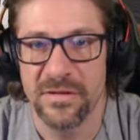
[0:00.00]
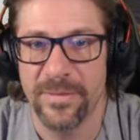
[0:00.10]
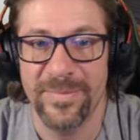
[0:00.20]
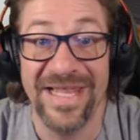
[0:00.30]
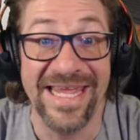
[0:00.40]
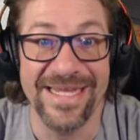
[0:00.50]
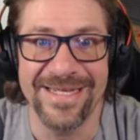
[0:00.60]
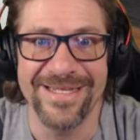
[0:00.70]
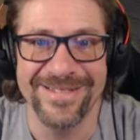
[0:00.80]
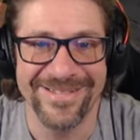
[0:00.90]

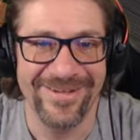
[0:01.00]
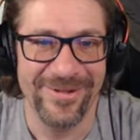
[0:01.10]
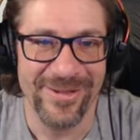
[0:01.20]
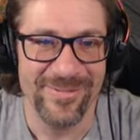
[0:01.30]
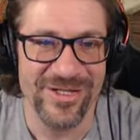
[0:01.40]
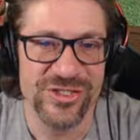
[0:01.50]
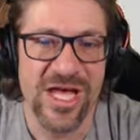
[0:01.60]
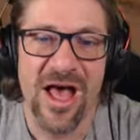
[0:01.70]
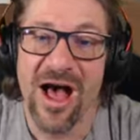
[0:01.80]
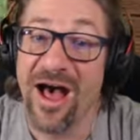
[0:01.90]
playing all that much.
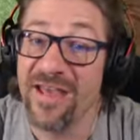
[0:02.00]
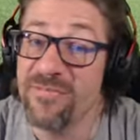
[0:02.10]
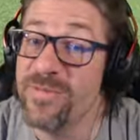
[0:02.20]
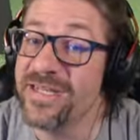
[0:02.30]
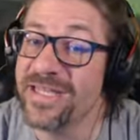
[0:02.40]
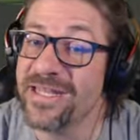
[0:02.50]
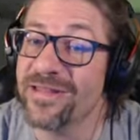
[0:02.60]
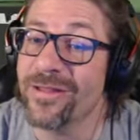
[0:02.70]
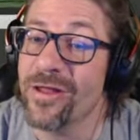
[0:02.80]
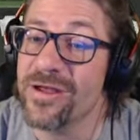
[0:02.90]
I've been getting
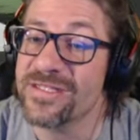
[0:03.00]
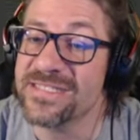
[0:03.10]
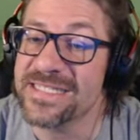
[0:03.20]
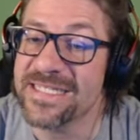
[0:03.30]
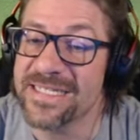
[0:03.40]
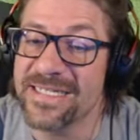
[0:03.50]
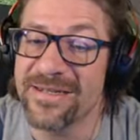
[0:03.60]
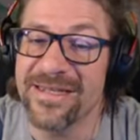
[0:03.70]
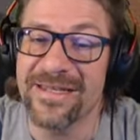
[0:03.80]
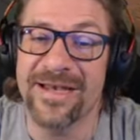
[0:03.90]
lost
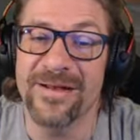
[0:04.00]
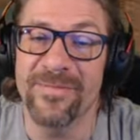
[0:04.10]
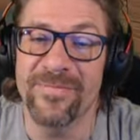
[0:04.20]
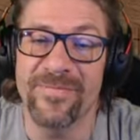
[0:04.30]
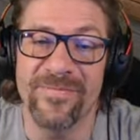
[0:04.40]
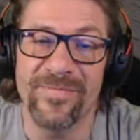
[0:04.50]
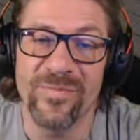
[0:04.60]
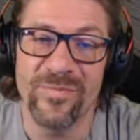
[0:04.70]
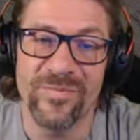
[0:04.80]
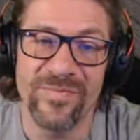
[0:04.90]
in um,
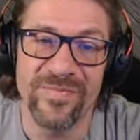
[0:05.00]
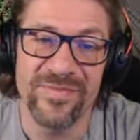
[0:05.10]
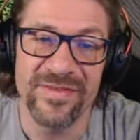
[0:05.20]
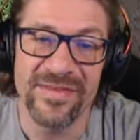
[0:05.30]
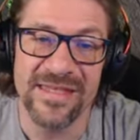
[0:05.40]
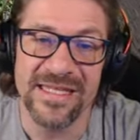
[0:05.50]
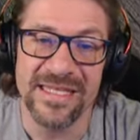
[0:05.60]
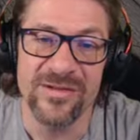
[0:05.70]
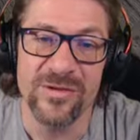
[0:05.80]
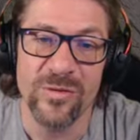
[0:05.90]

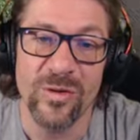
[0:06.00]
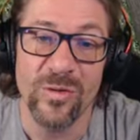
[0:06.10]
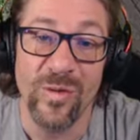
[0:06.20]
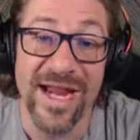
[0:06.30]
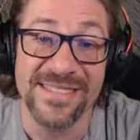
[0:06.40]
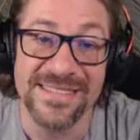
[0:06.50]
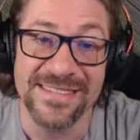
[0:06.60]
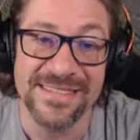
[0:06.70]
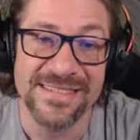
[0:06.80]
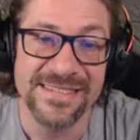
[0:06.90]
the new
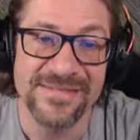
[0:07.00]
Horizons